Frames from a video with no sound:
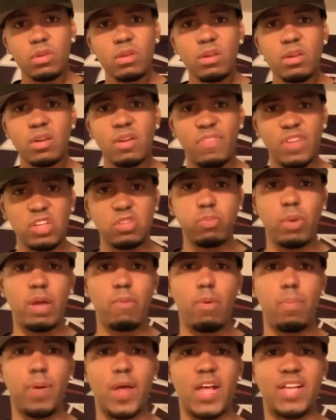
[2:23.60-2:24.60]
This week we
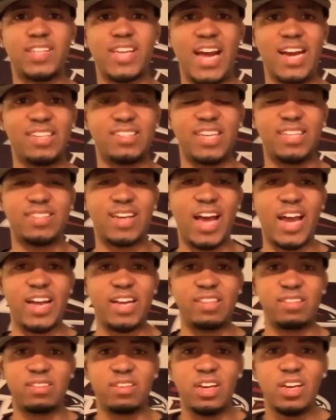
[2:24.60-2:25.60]
played the Tennessee
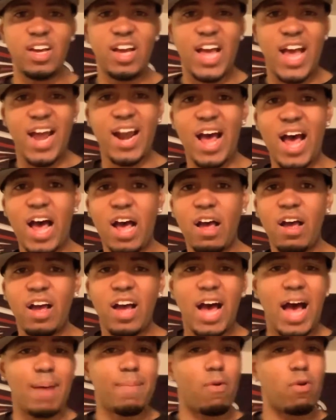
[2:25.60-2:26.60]
Titans, and I'm